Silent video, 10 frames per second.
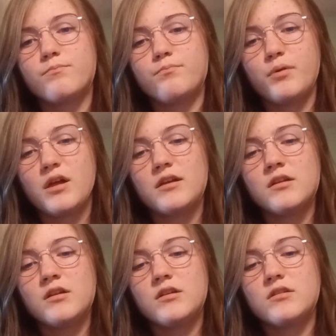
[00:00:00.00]
But
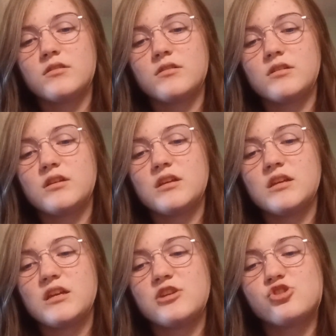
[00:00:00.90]

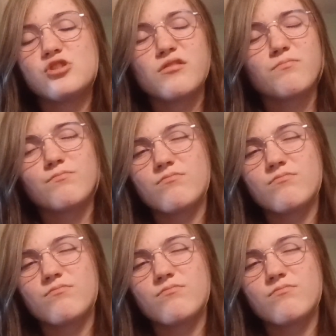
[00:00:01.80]
it just